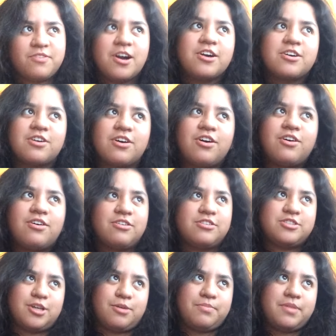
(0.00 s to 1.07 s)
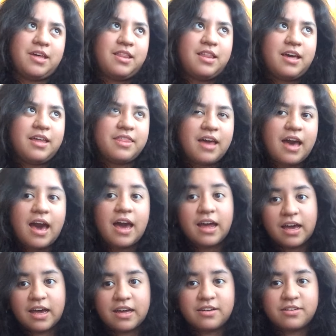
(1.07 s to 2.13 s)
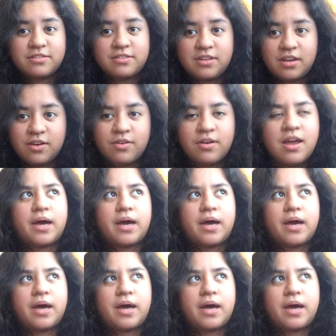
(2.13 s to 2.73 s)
Farkle or something like that? I don't know.